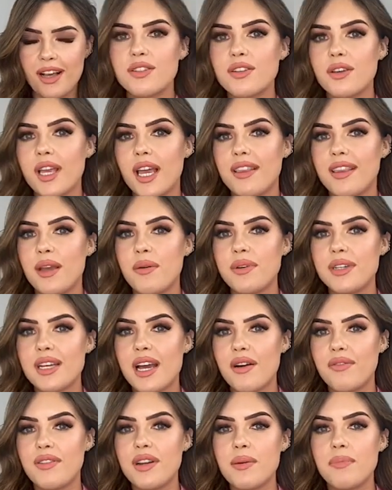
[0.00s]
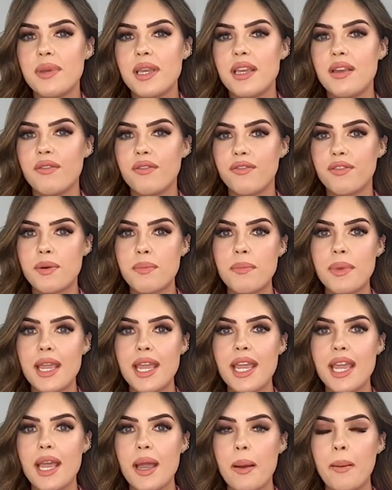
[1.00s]
So yeah, they would definitely be, for
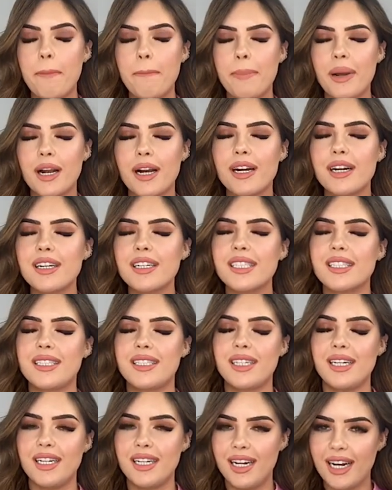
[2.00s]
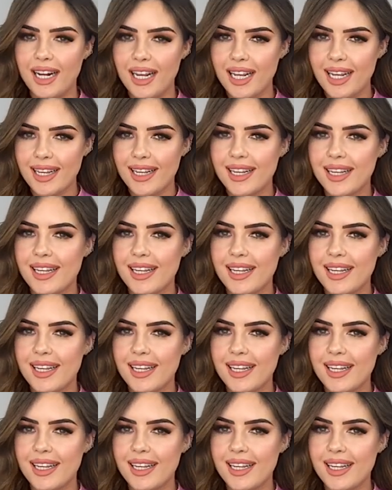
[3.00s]
me personally,